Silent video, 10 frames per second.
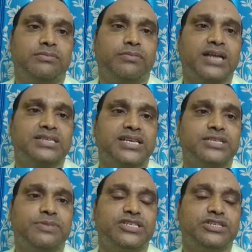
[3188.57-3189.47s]
Block size
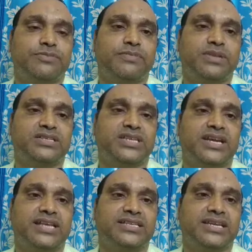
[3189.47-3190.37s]
must be
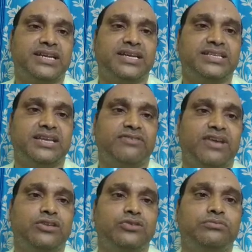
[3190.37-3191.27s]
mentioned as an integer
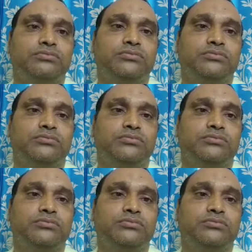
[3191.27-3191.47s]
value.